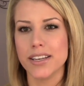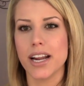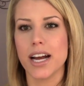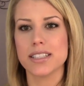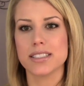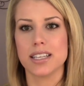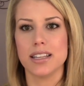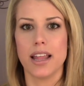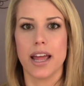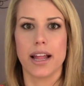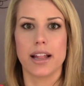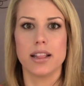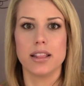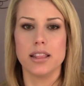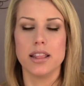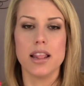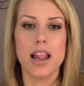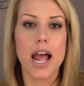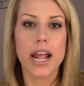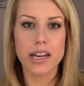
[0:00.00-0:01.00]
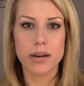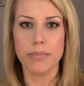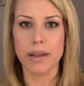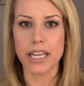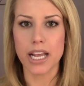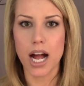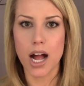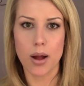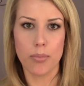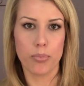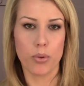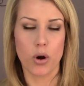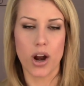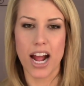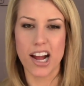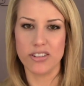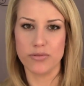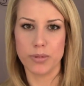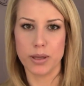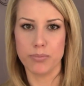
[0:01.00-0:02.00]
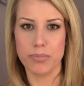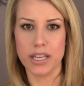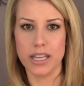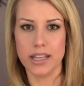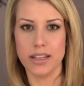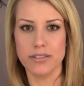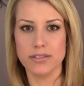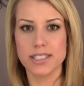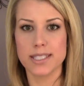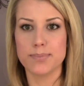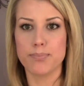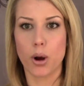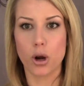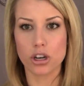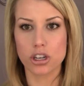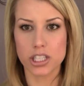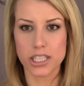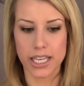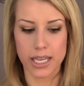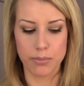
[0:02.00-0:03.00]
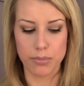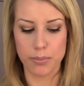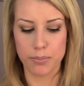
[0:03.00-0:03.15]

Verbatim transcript: not to, like, light me up or have me be sparkly,